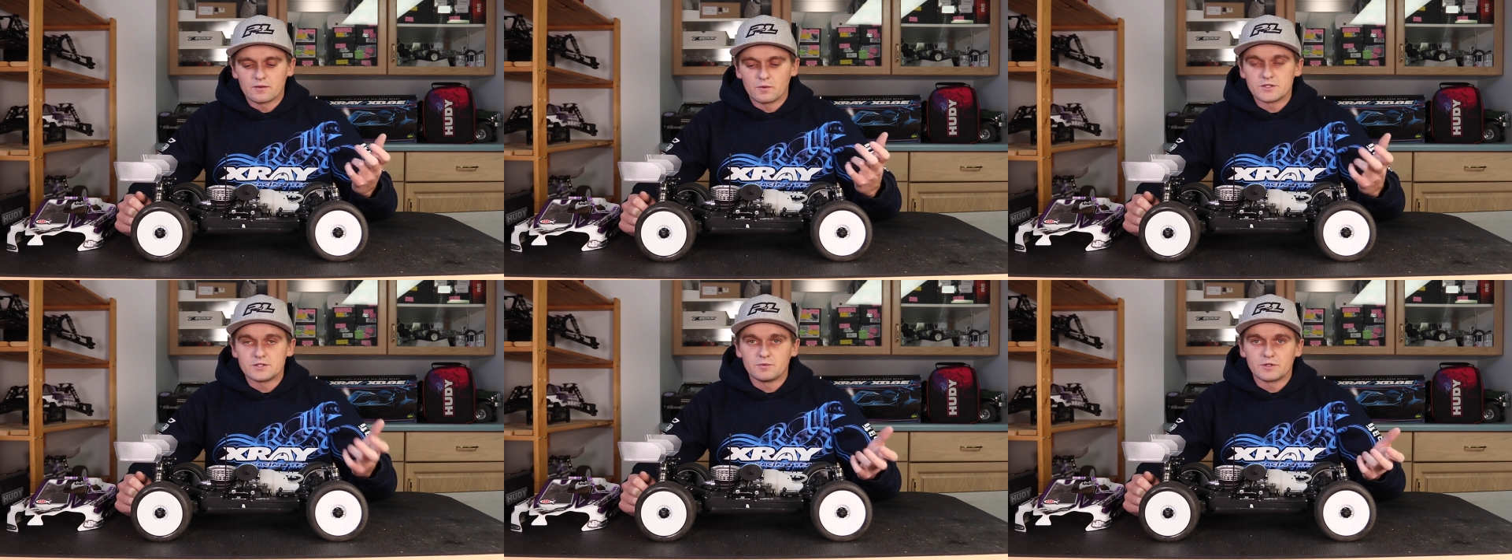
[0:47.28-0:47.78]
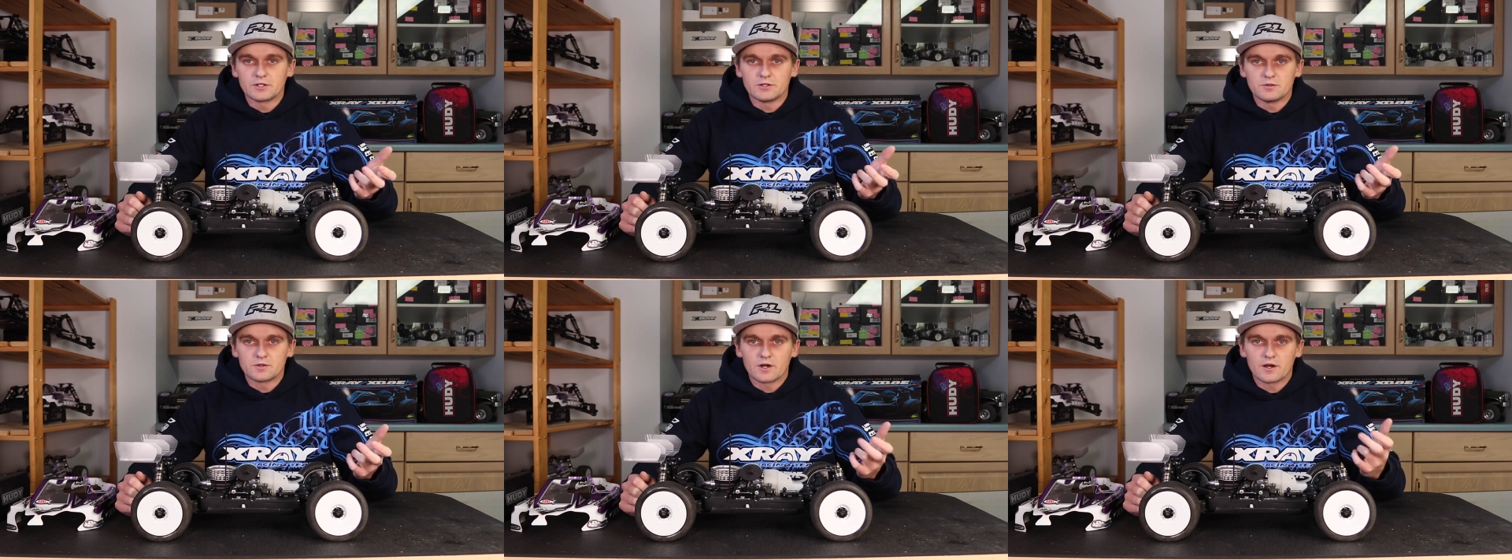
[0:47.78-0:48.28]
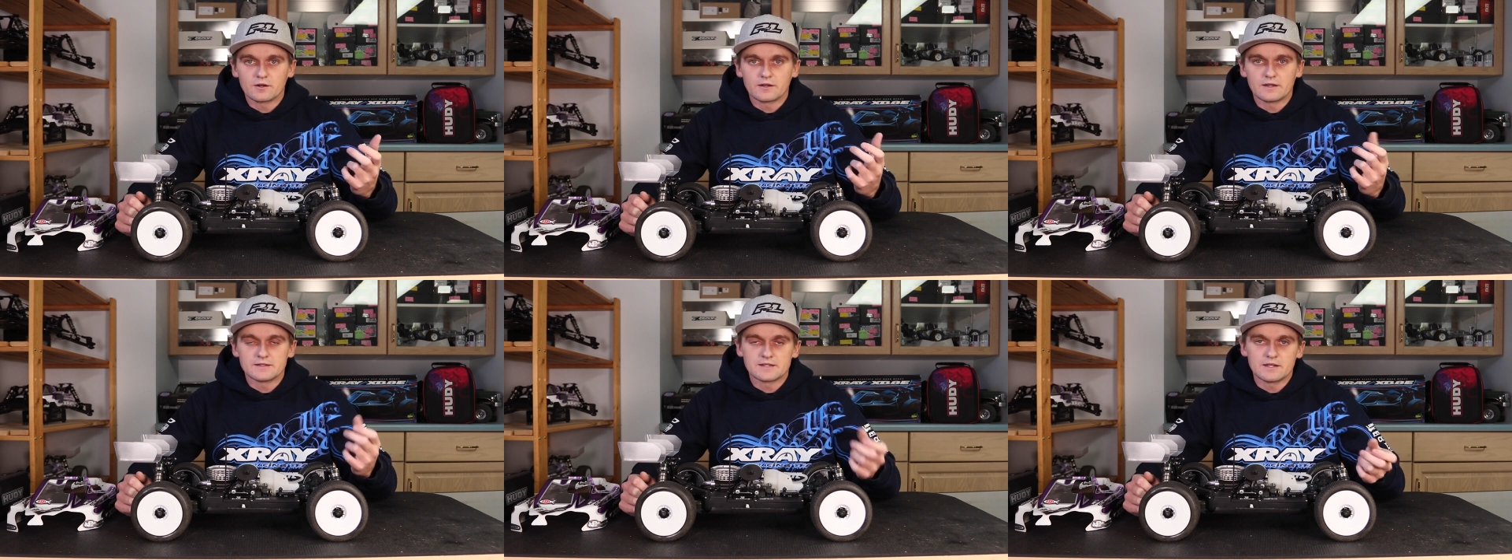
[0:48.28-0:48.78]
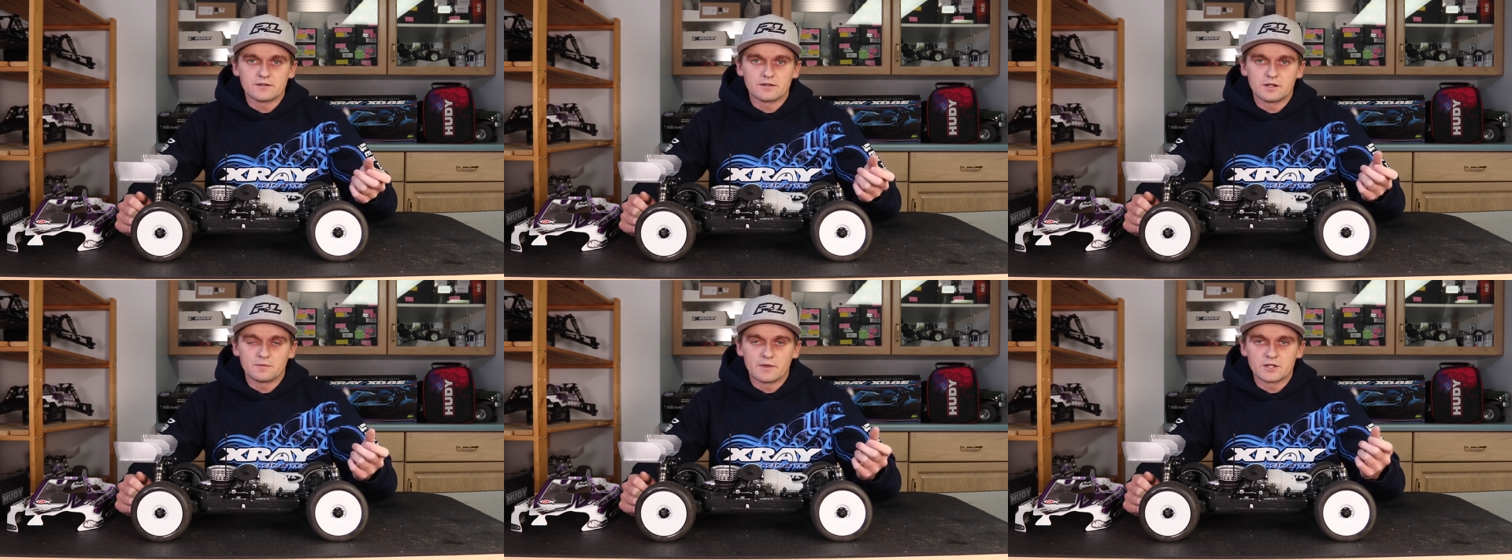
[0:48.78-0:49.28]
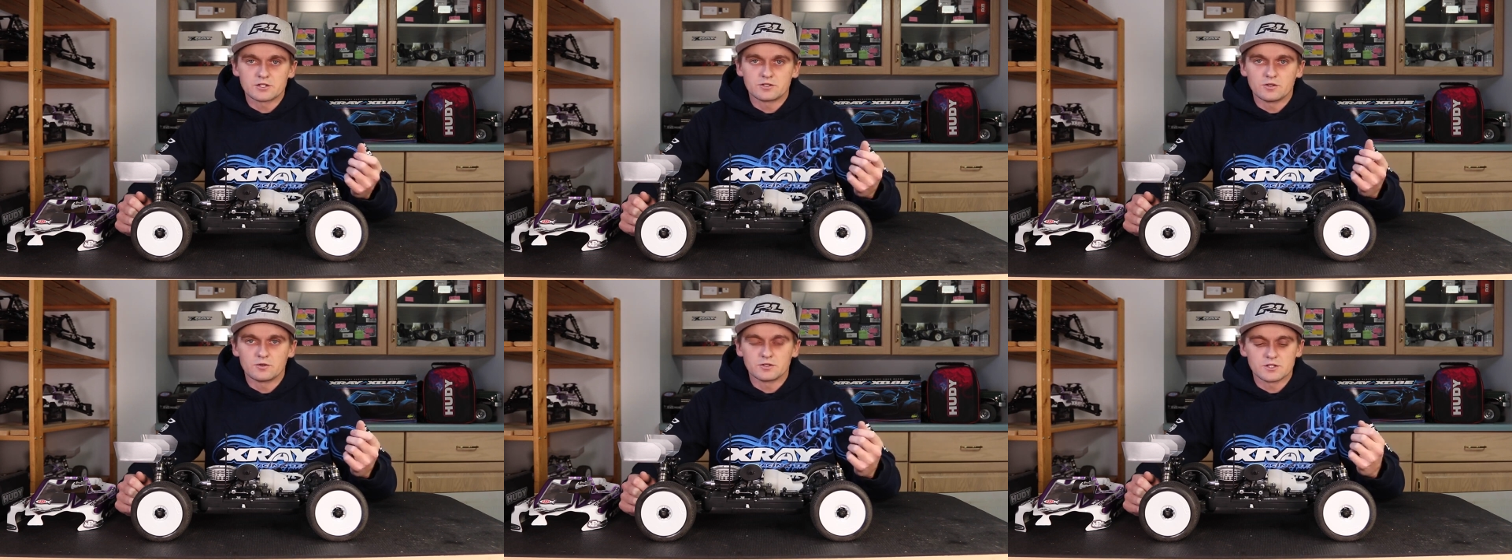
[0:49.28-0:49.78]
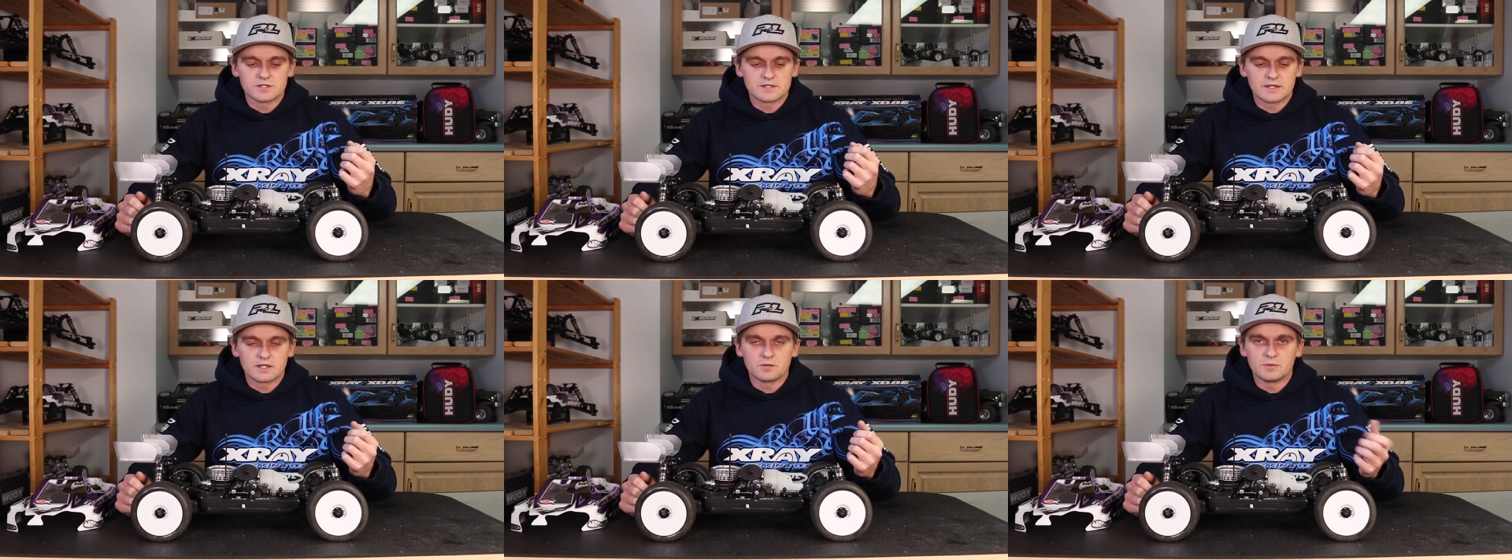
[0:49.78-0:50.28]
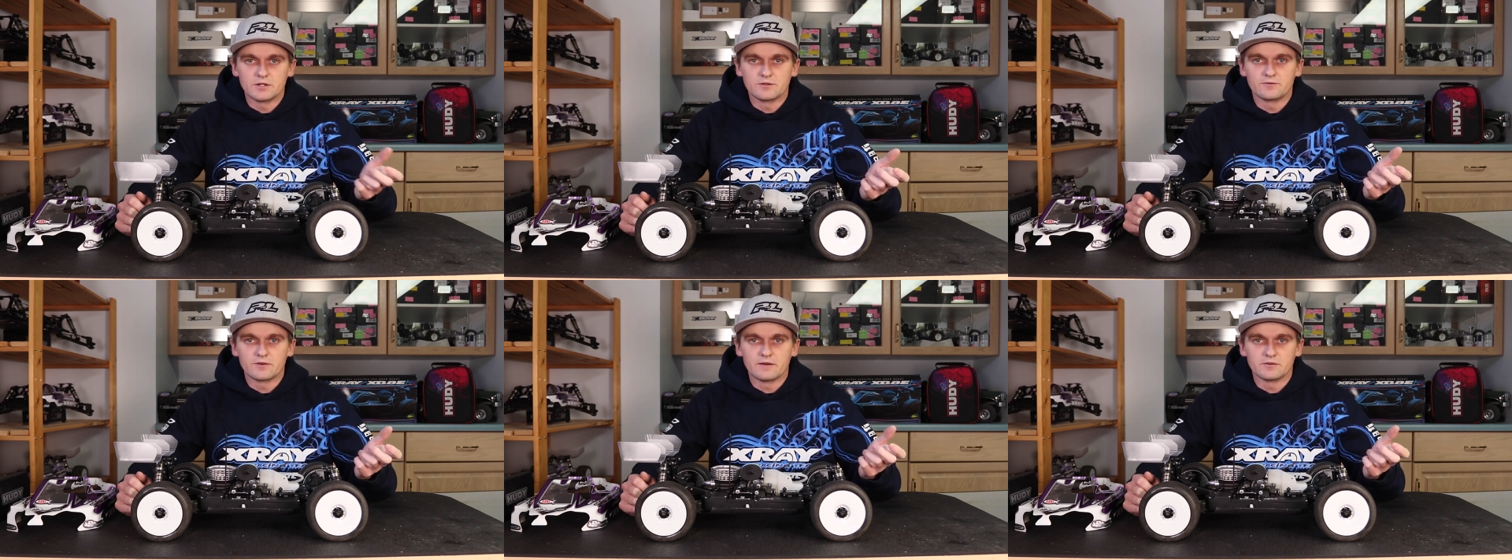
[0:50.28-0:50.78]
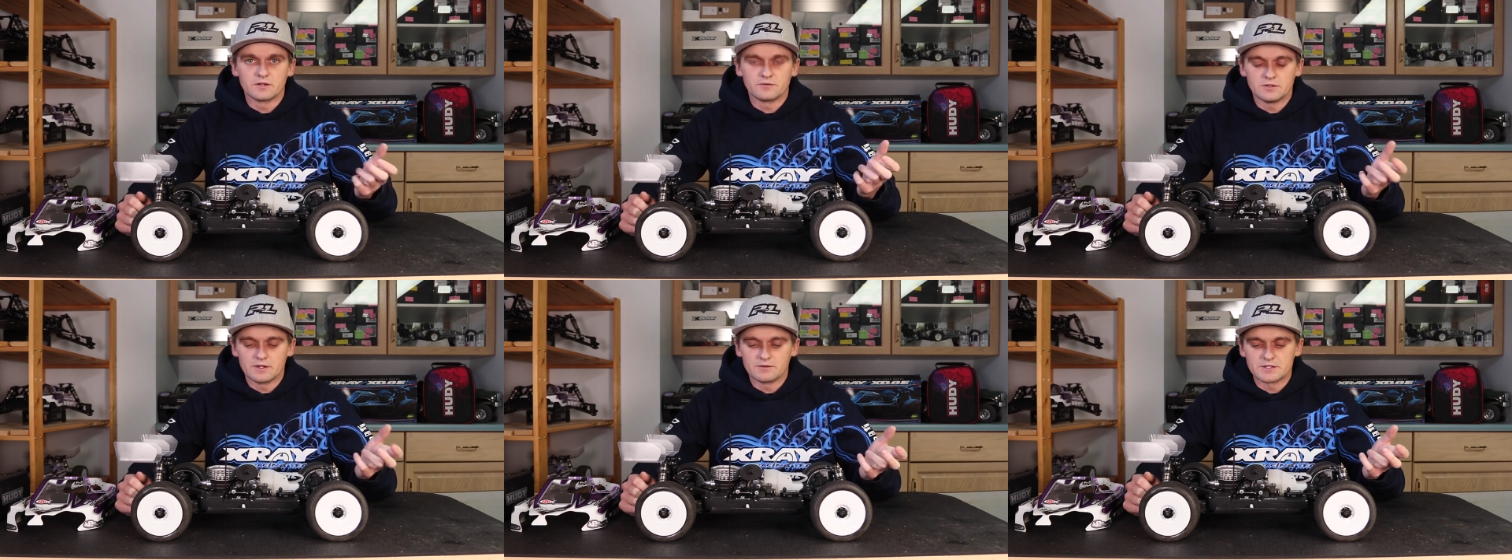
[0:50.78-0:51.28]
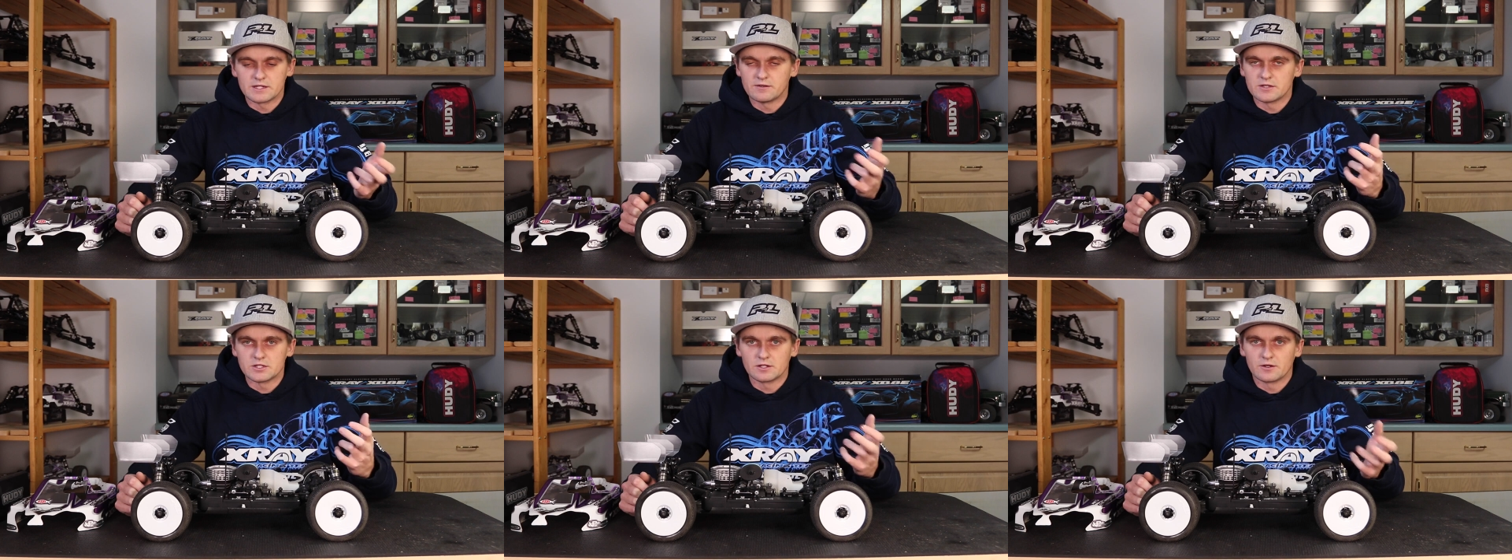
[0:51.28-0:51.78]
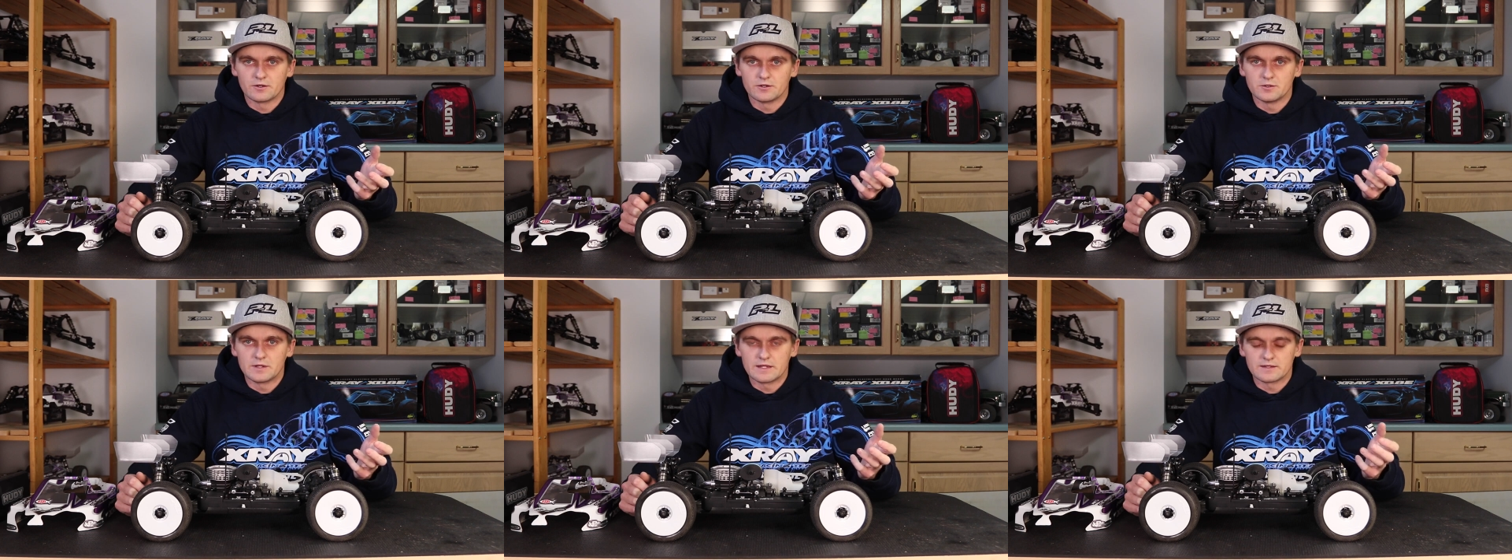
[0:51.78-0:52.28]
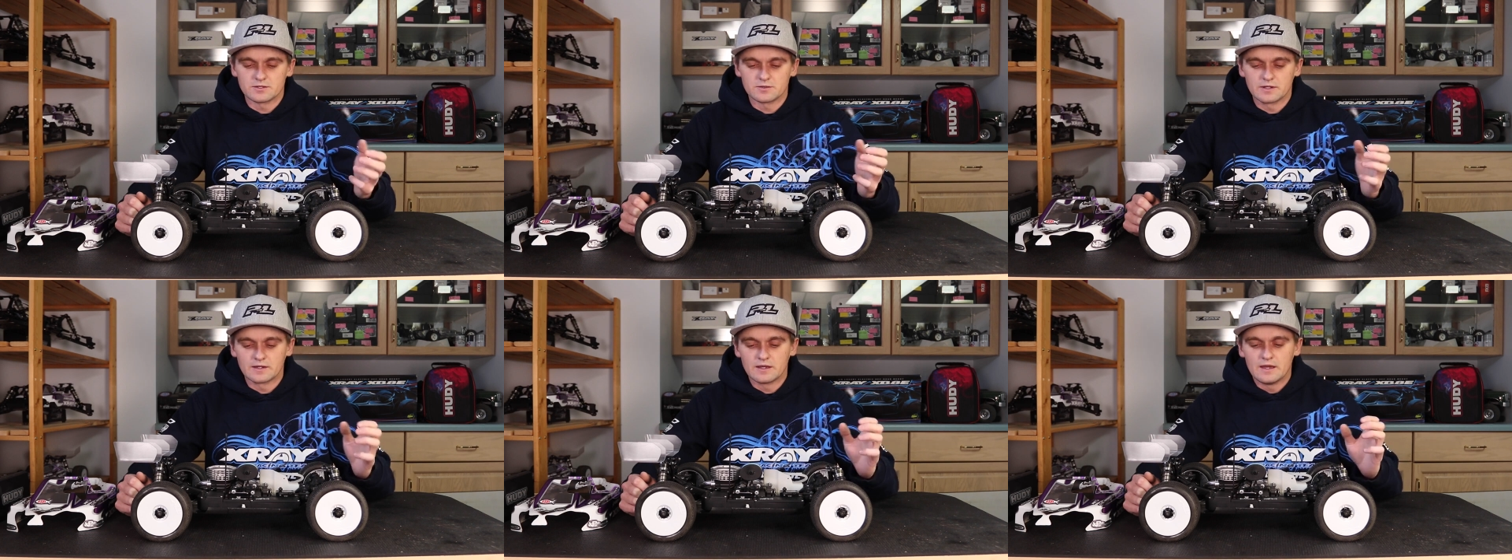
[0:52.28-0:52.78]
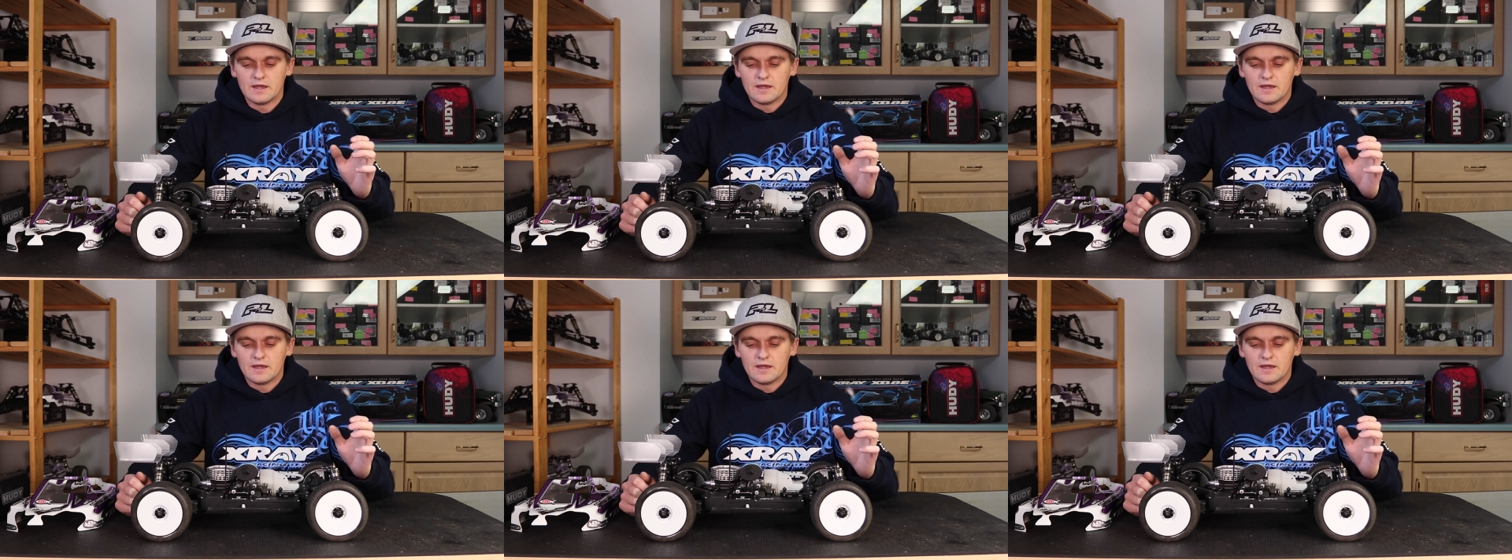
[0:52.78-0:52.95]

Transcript: once you build a new car and set your gear mesh, don't just think it'll be good forever if you never take your engine out or do anything to it.